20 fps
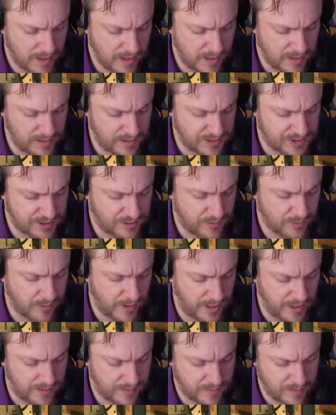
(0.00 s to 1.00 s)
I think it's
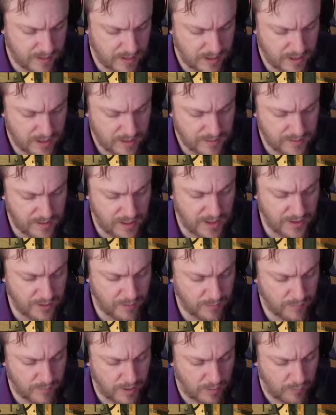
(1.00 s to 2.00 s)
great. The
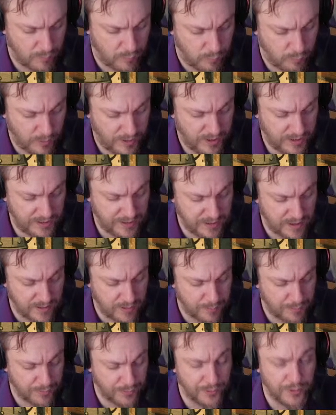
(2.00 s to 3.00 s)
other, another
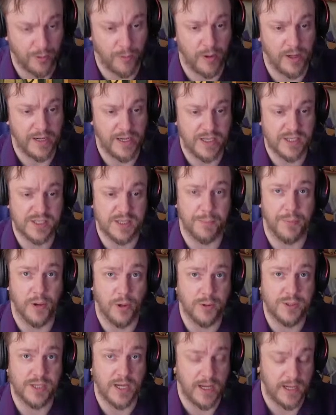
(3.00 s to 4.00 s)
brutal one is the
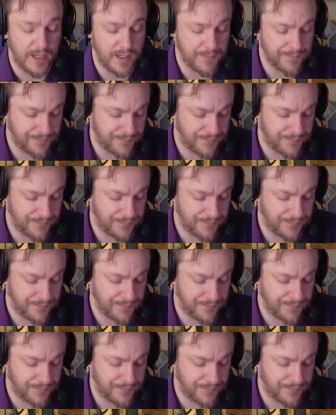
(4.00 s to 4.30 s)
bow tie.